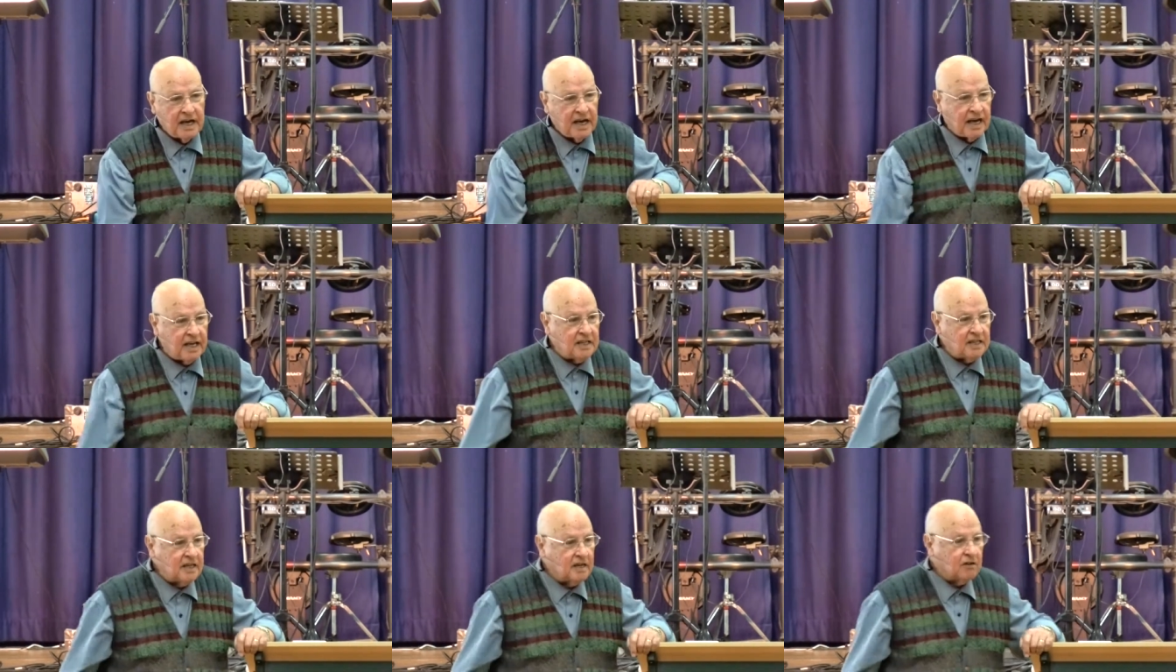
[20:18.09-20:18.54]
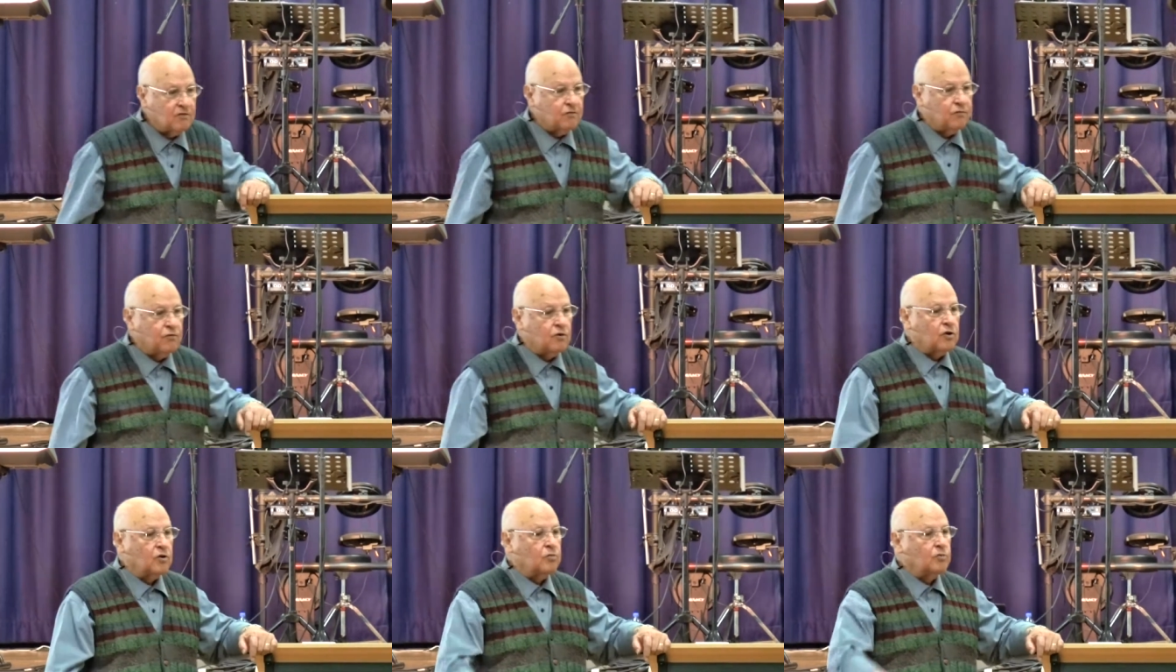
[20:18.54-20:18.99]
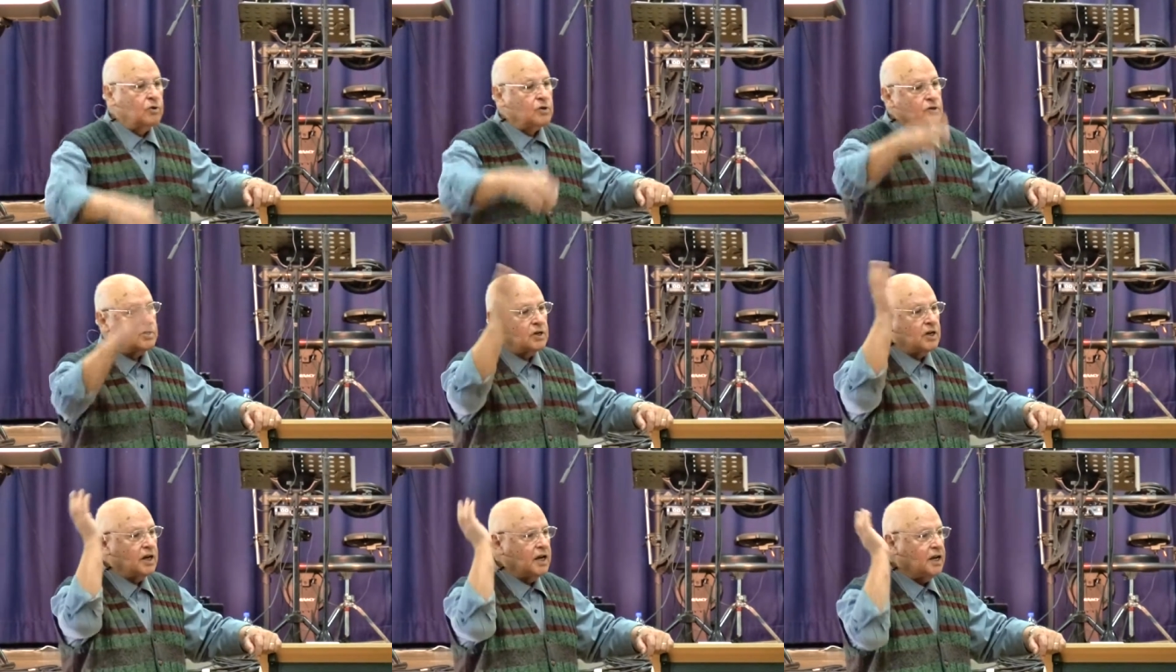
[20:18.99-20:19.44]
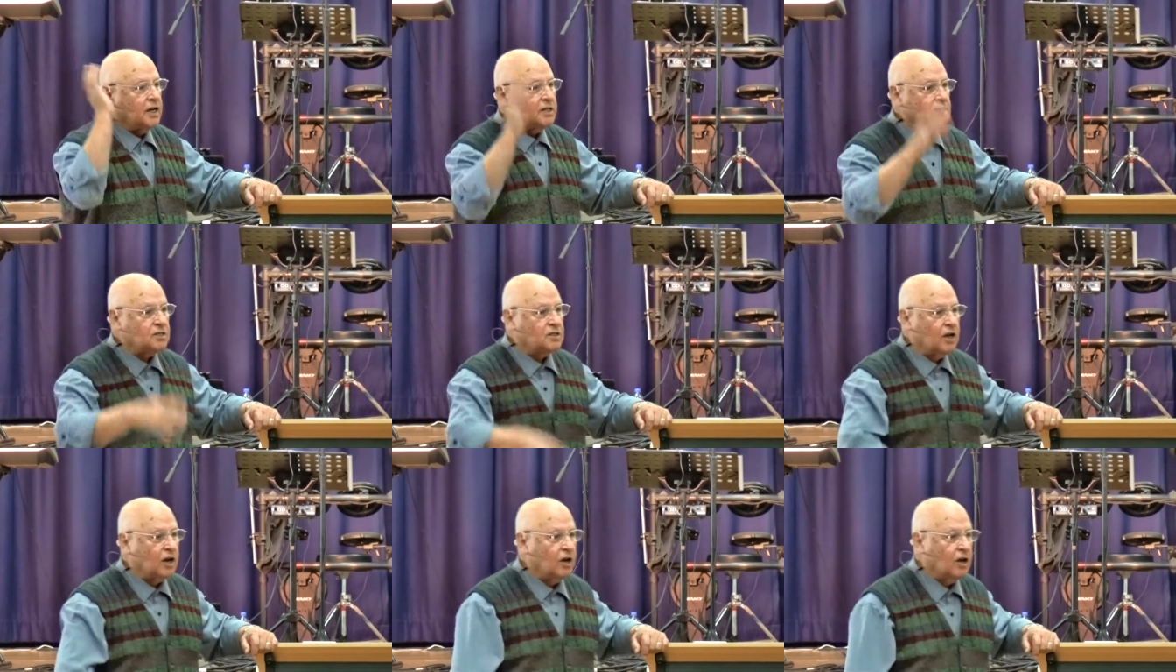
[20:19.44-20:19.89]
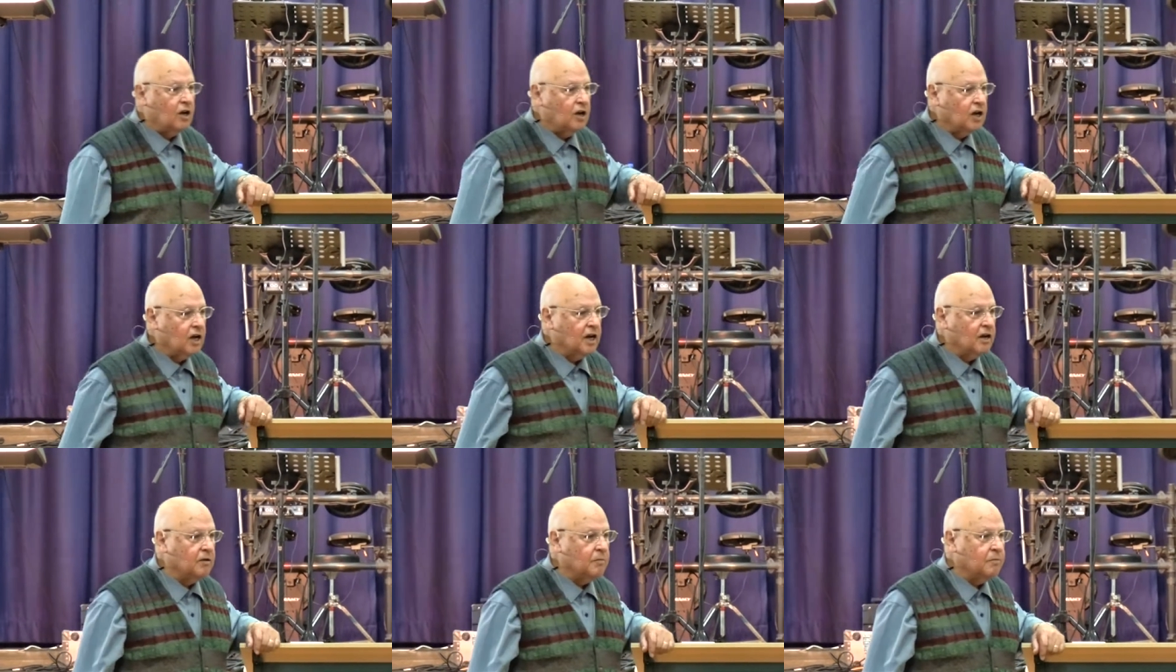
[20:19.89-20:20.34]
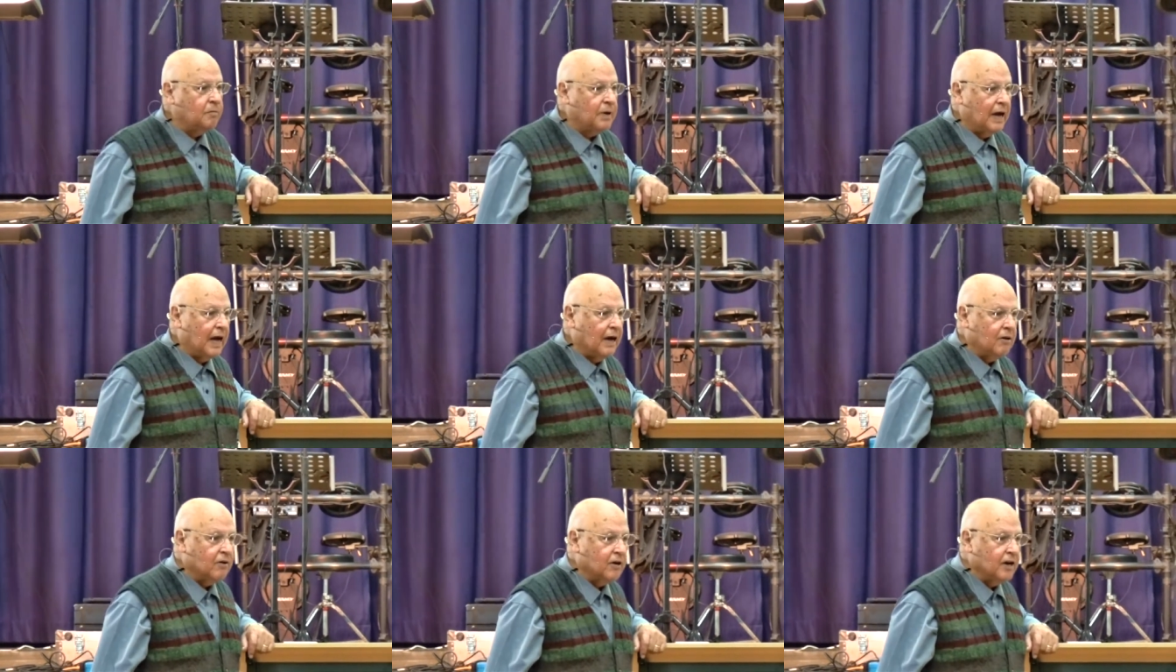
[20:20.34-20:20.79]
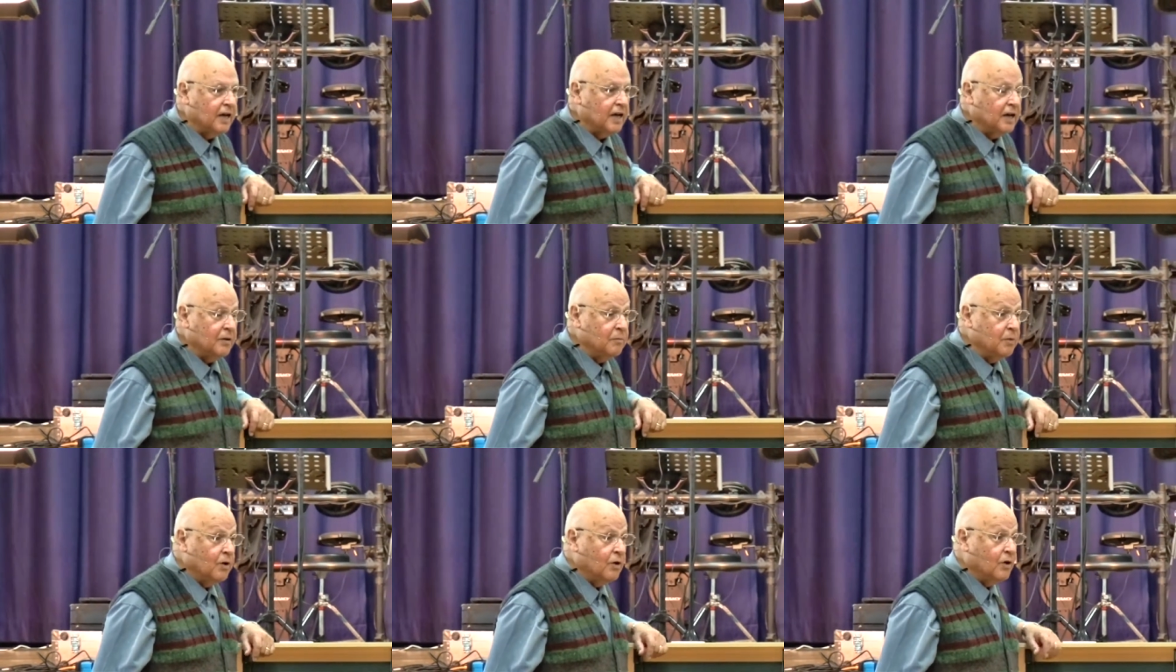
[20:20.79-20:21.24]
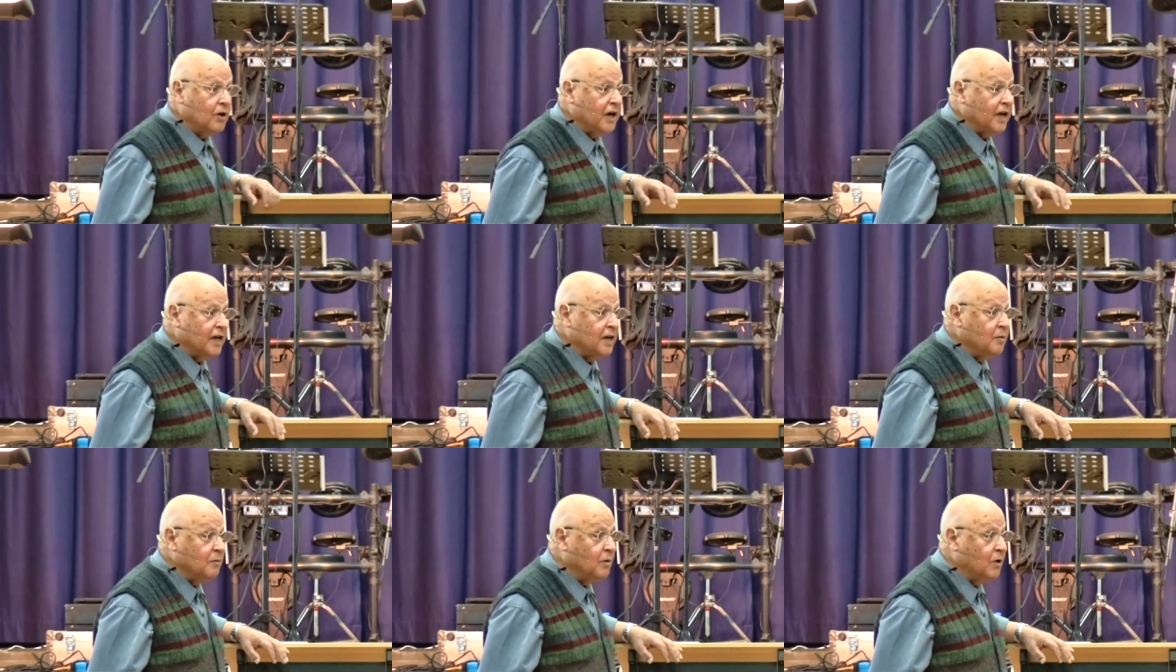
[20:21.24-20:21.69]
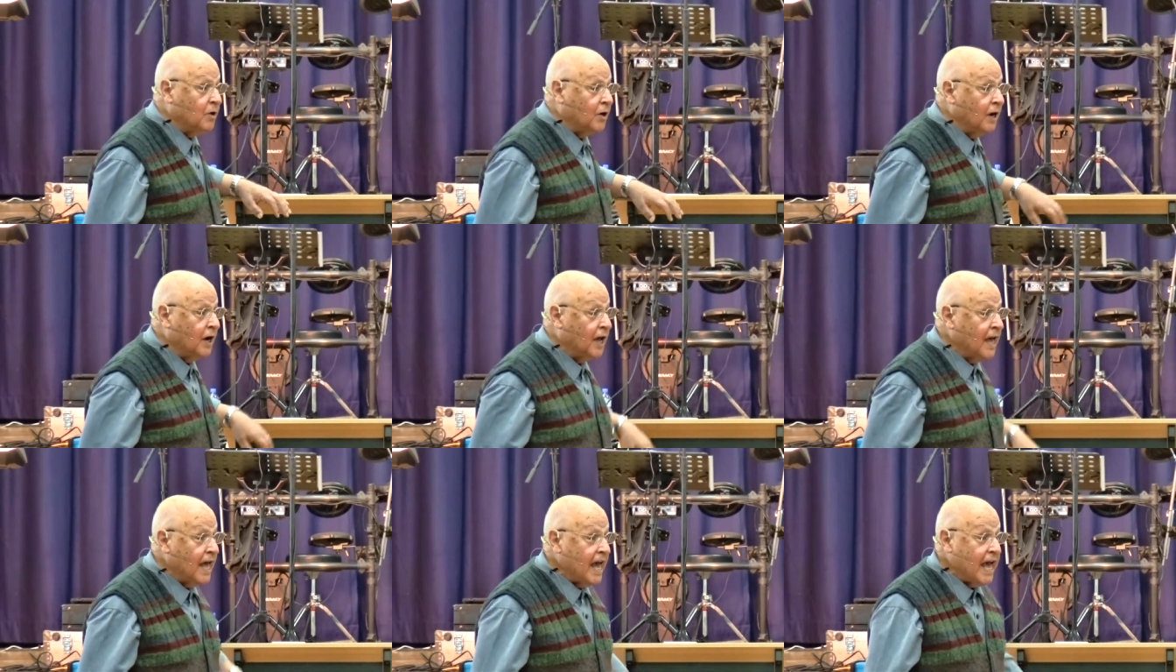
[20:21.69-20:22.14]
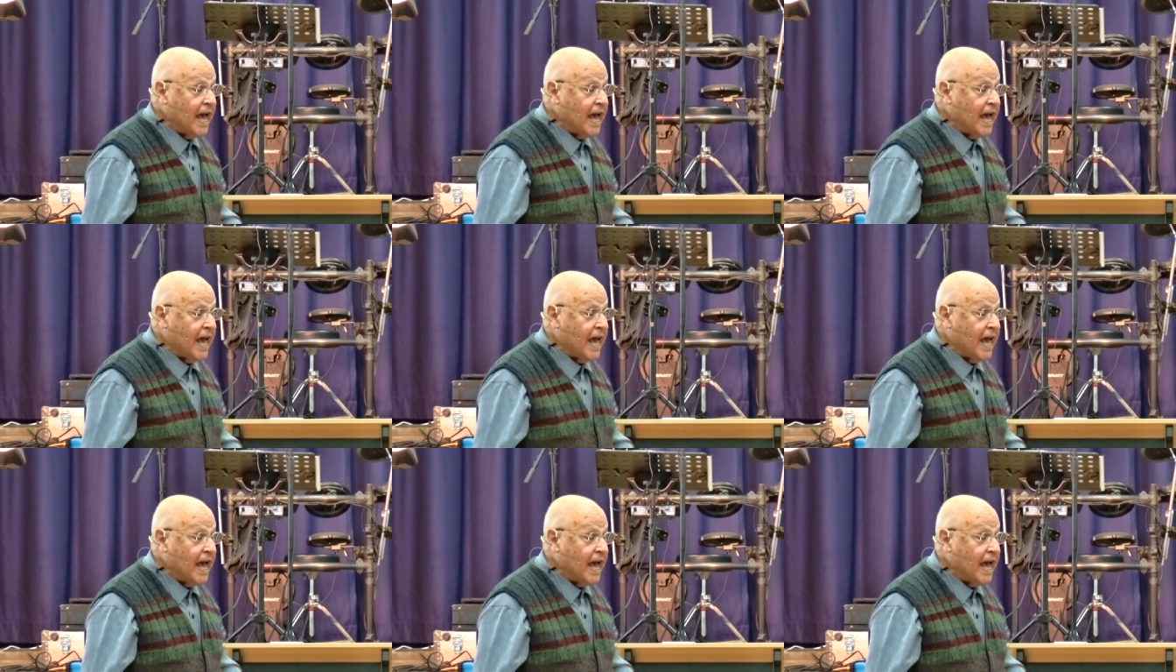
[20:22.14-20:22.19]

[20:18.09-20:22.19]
and therefore Mussolini is no longer in power anymore, anymore.